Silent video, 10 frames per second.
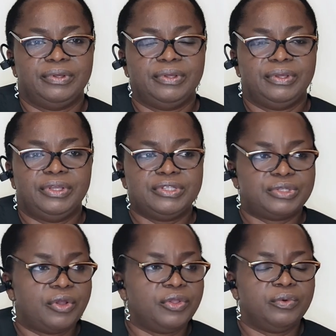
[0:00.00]
So
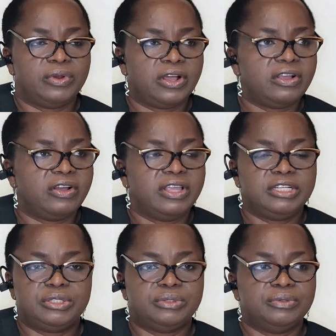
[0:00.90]
you're not going
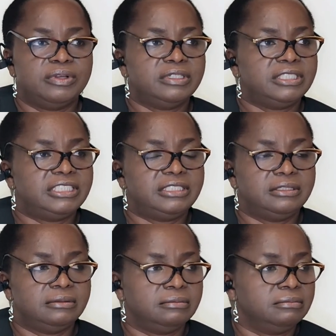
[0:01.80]
to
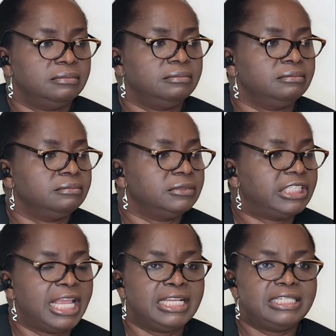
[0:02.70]

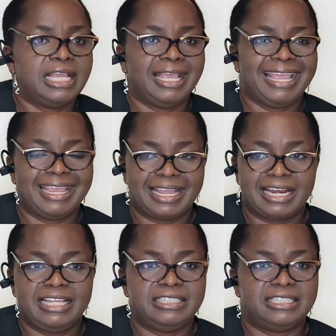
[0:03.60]
change a
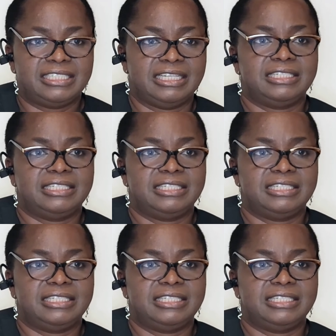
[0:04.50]
clean sheet